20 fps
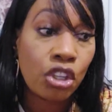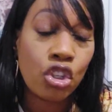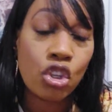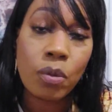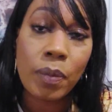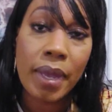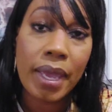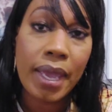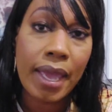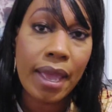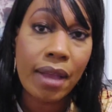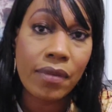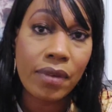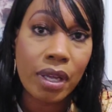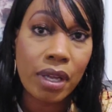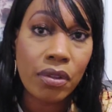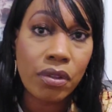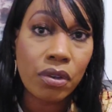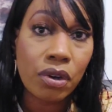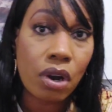you may have
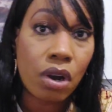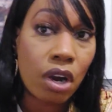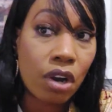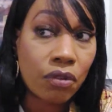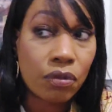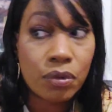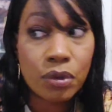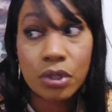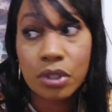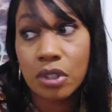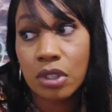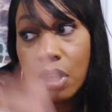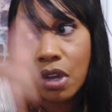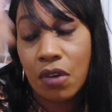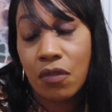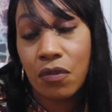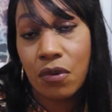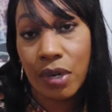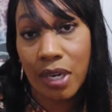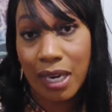other offers
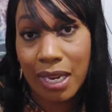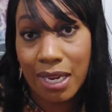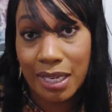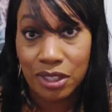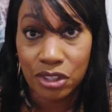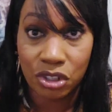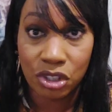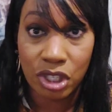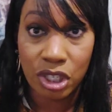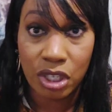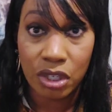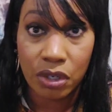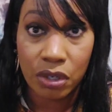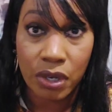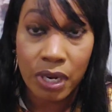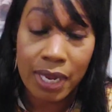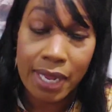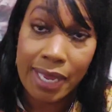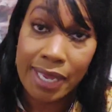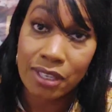for next
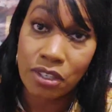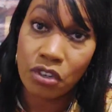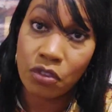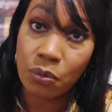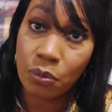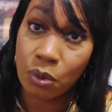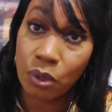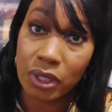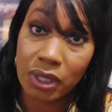year, and you've